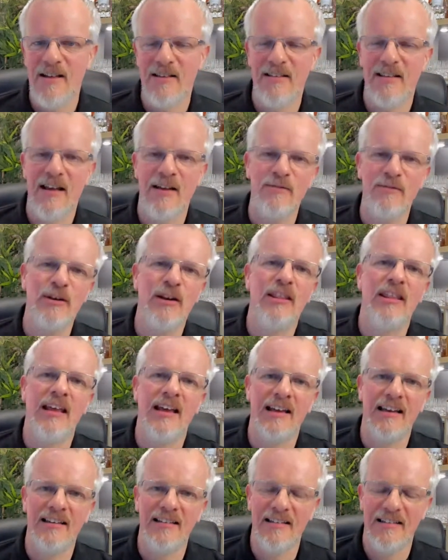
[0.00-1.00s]

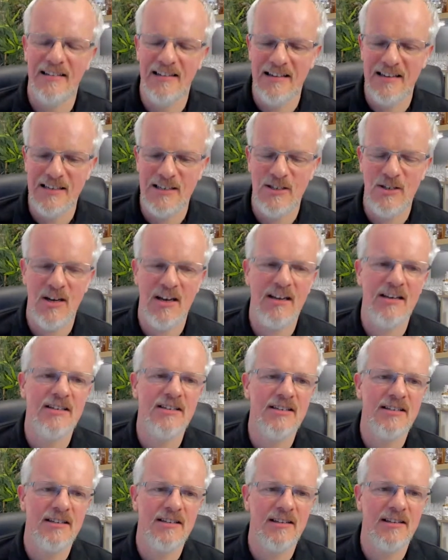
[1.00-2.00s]
Everything has
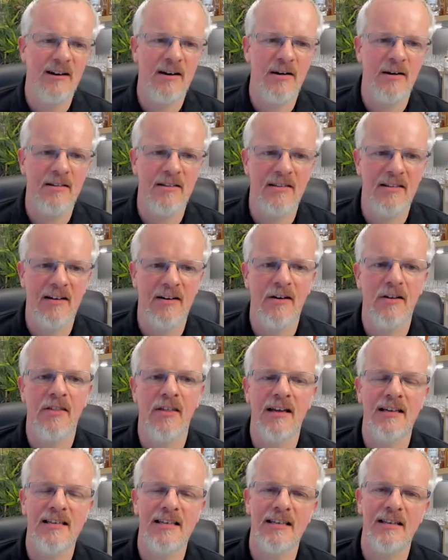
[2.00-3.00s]
changed. There are
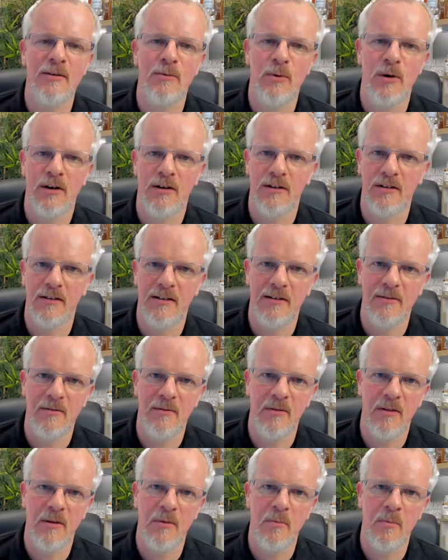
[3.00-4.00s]
things in the world
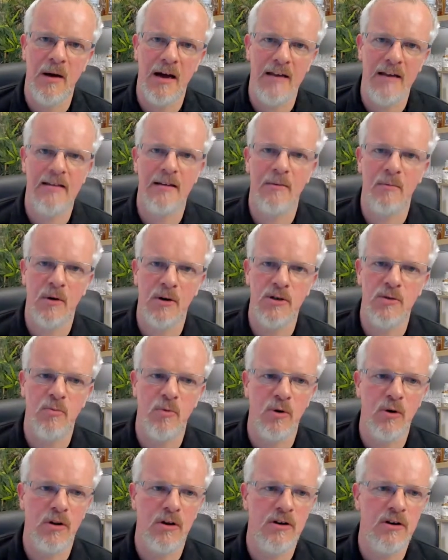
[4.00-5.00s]
that matter much
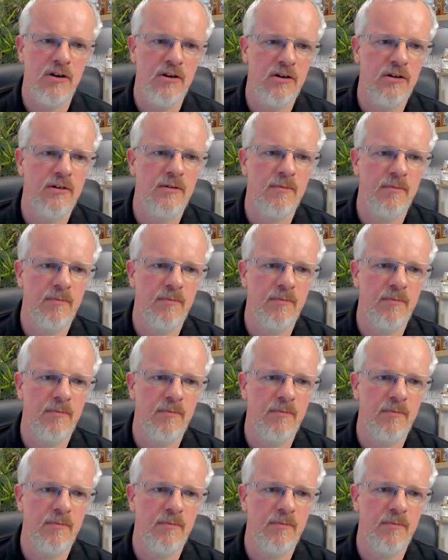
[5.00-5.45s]
more than you.